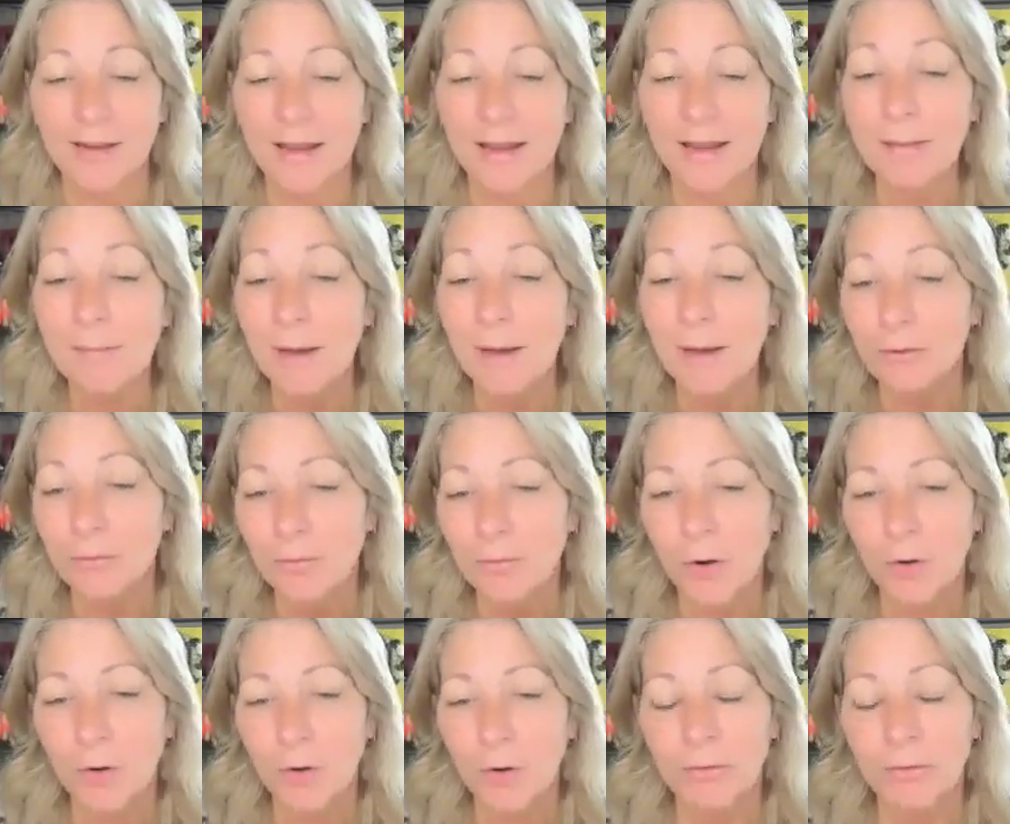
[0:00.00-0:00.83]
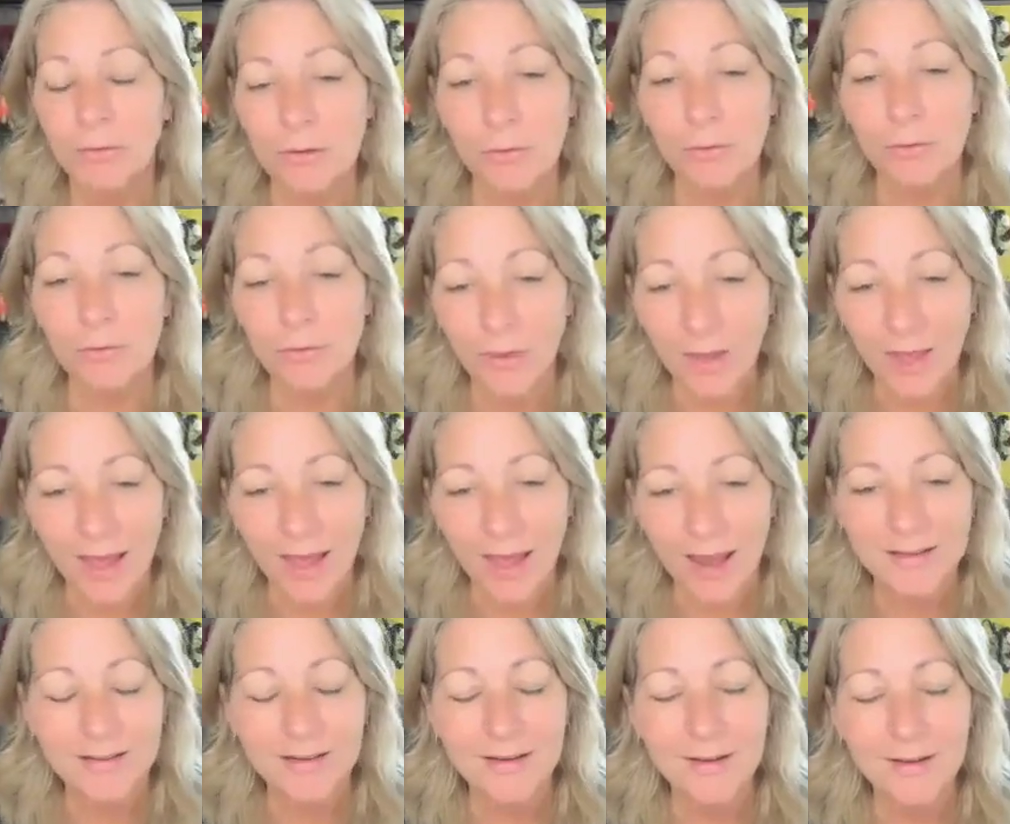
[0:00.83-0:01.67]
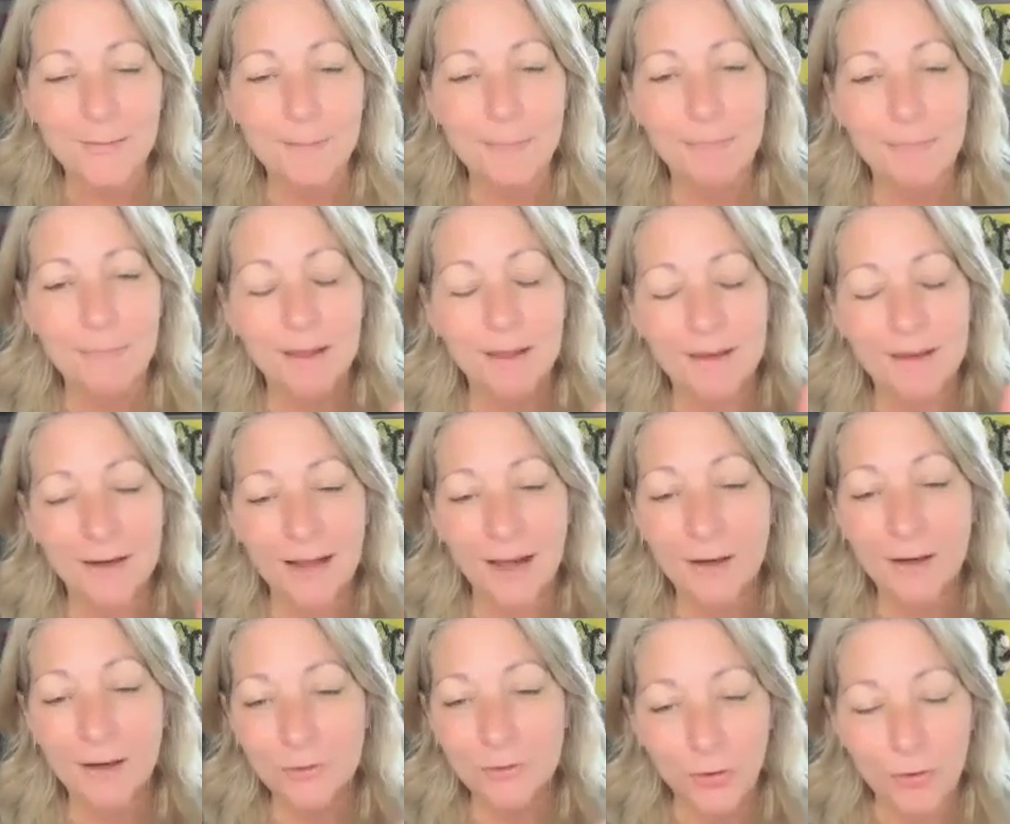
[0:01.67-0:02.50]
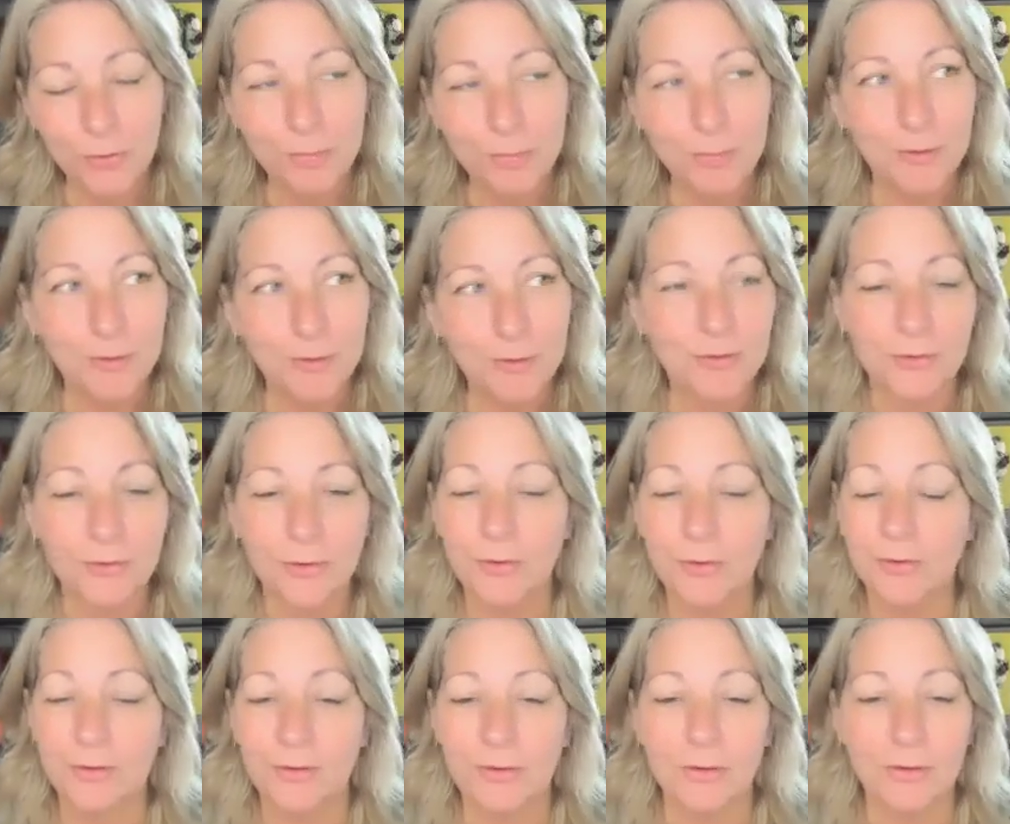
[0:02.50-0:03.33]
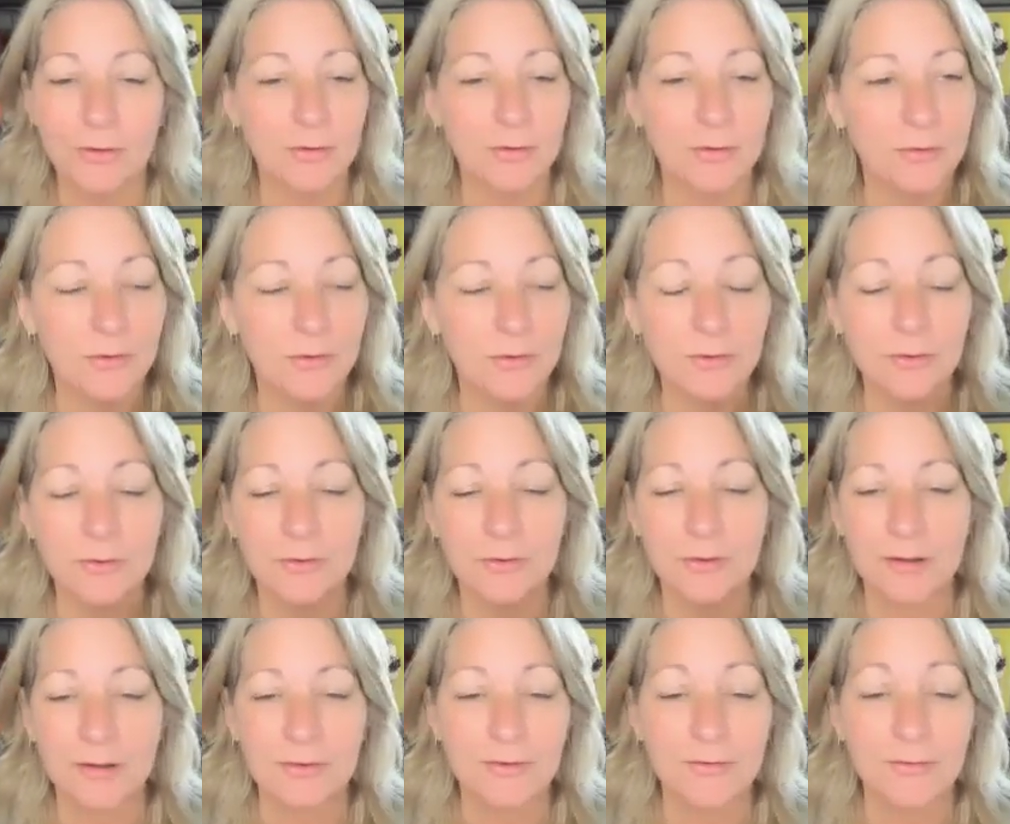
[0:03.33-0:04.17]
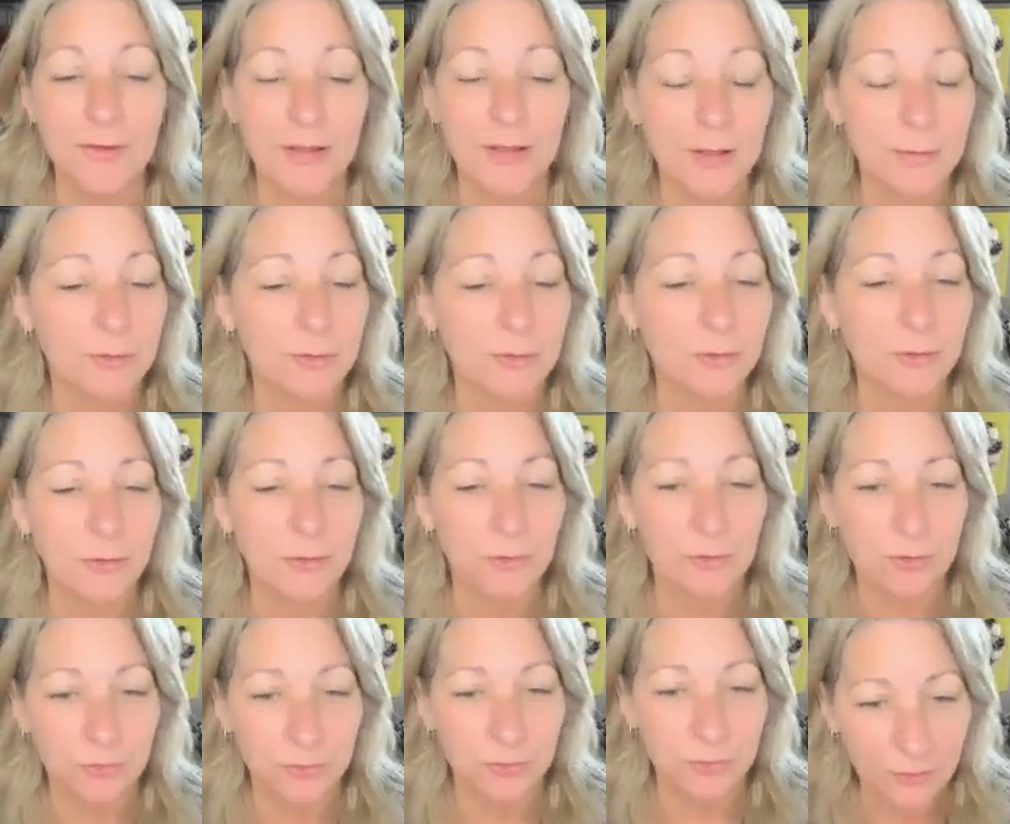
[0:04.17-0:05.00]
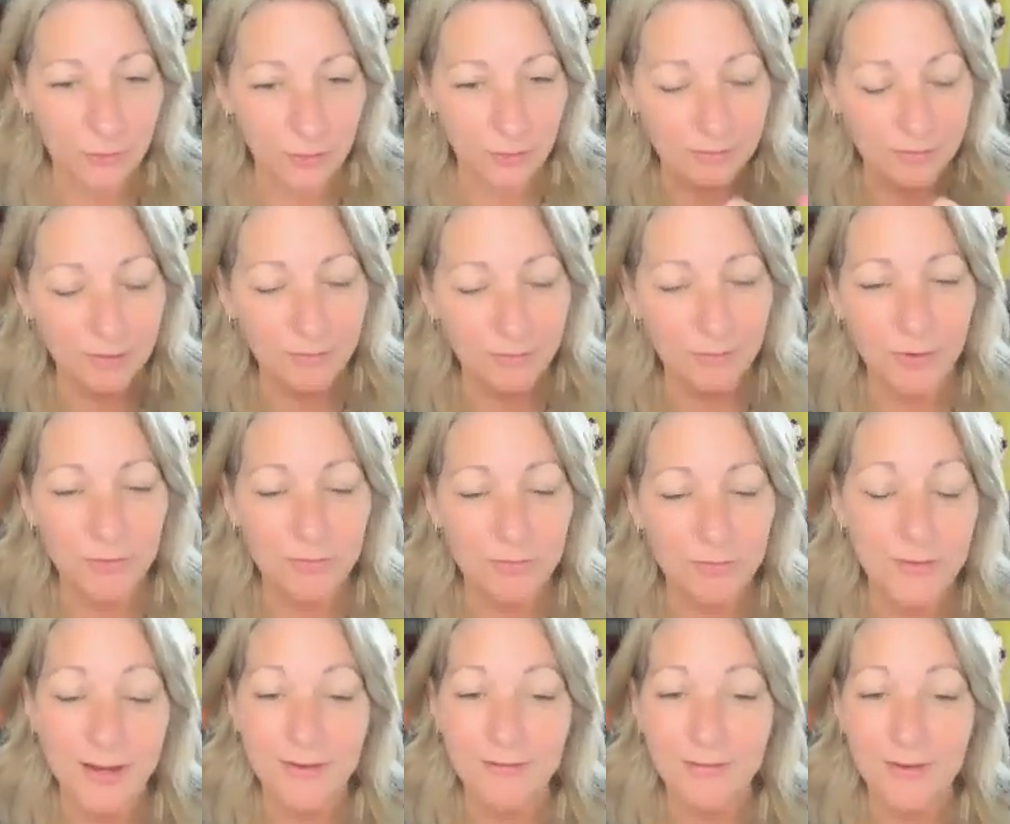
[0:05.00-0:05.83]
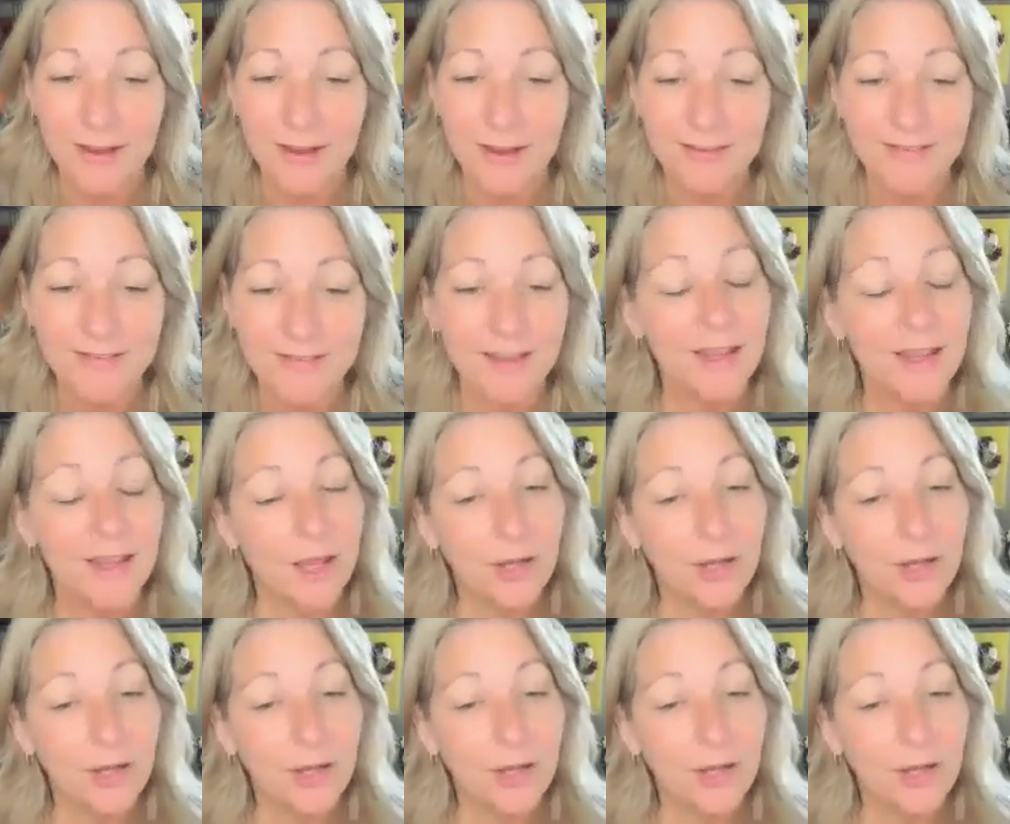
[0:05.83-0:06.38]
I am on the road in Newfoundland in October, so there's still tickets available to several of my events.